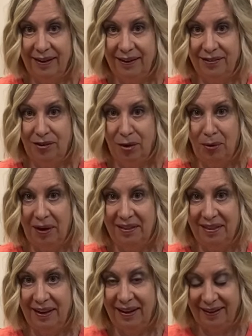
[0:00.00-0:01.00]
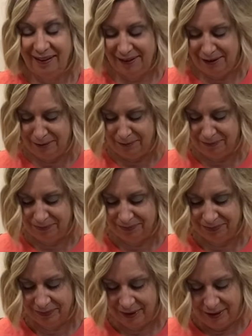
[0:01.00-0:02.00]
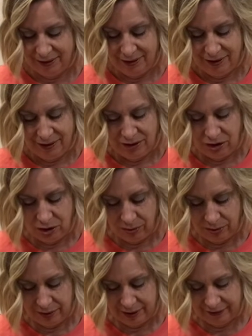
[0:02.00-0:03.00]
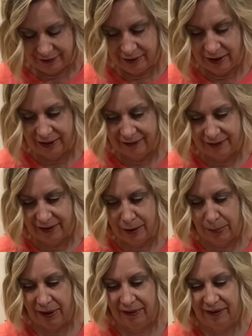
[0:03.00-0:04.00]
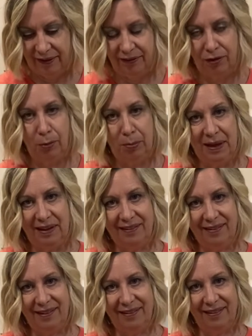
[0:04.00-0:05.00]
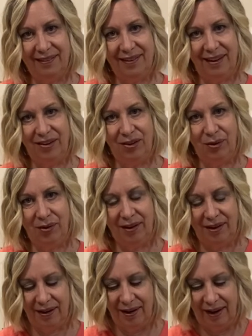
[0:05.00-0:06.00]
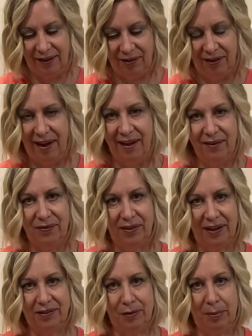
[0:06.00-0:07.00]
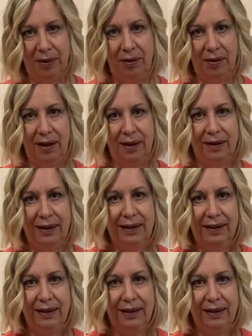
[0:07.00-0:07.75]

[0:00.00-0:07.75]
So I think, you know, that's a nice thing about these little pizzas, is that you can have a lot of flexibility.